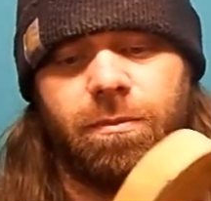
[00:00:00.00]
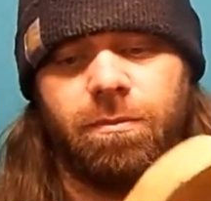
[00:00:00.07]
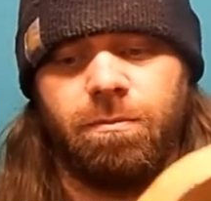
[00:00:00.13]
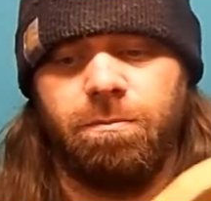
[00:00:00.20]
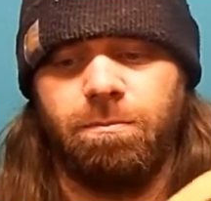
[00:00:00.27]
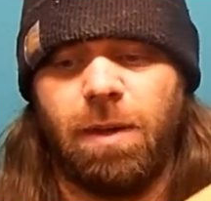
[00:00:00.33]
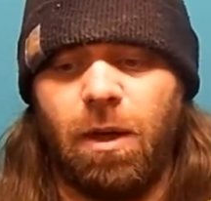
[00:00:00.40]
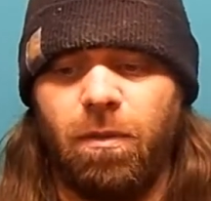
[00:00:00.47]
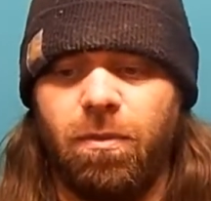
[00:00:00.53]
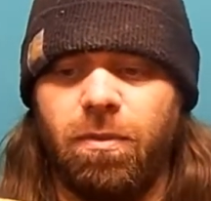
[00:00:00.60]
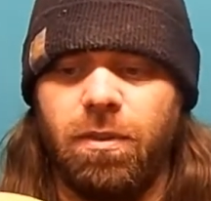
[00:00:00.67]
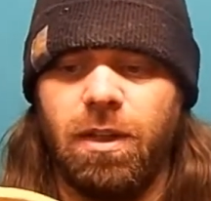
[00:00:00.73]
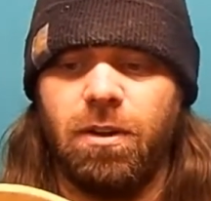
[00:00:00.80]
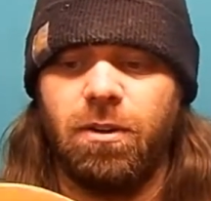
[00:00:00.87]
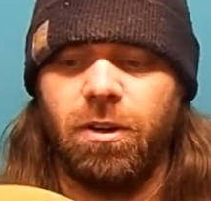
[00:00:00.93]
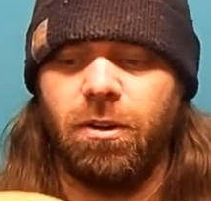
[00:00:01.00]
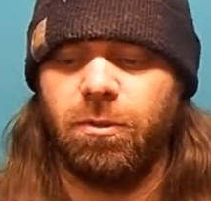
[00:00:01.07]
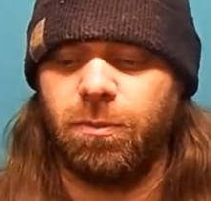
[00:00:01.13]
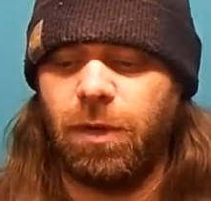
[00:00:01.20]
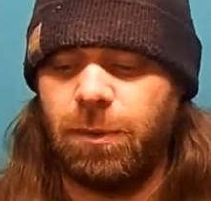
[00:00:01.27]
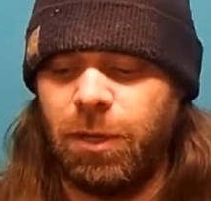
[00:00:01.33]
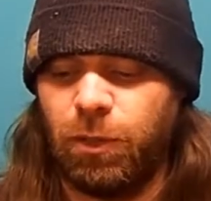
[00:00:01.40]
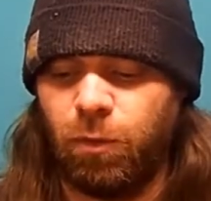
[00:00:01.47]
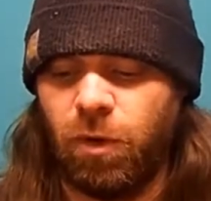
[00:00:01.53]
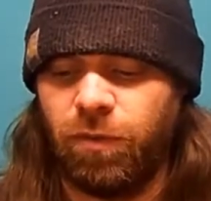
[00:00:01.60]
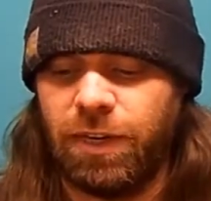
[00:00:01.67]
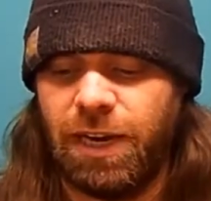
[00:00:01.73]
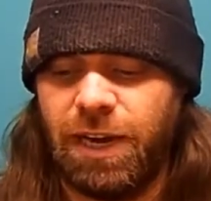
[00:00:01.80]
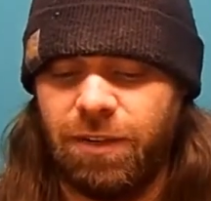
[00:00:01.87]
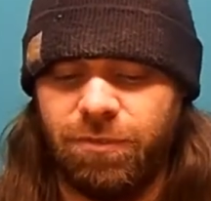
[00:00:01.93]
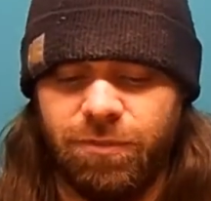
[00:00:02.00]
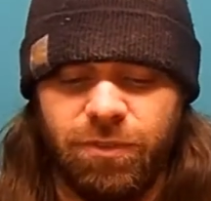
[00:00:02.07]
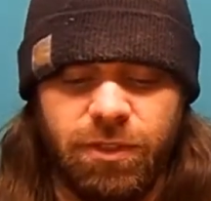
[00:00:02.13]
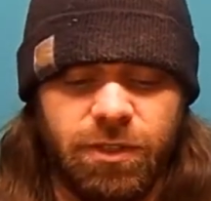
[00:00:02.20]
About, I don't know, it's probably about 12.5,